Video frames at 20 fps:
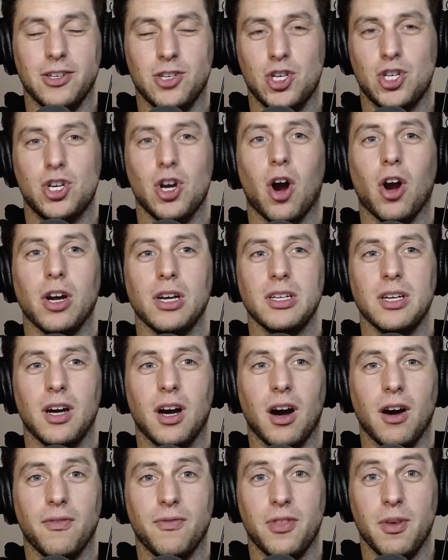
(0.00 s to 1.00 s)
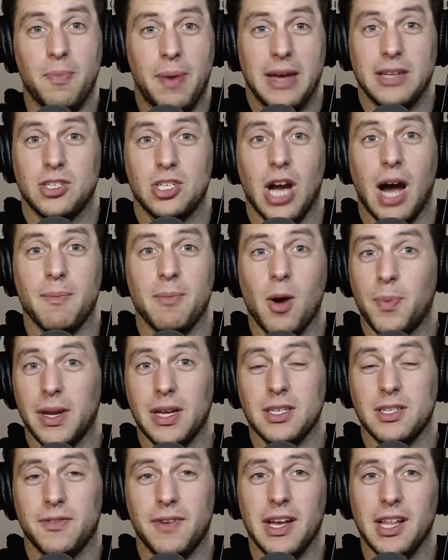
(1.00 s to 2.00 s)
chart of the best job
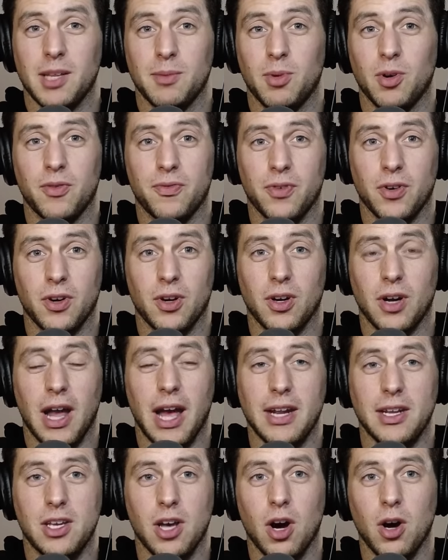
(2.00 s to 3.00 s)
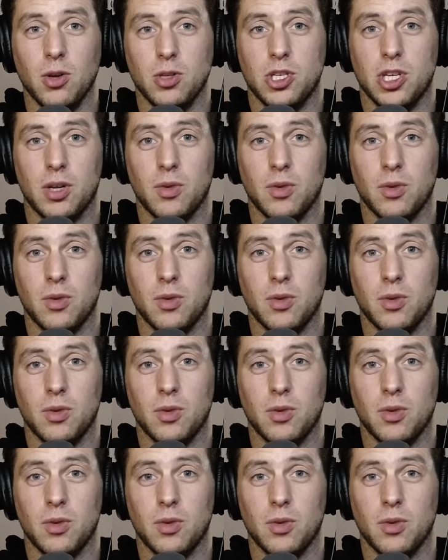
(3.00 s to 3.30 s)
openings available for head coach.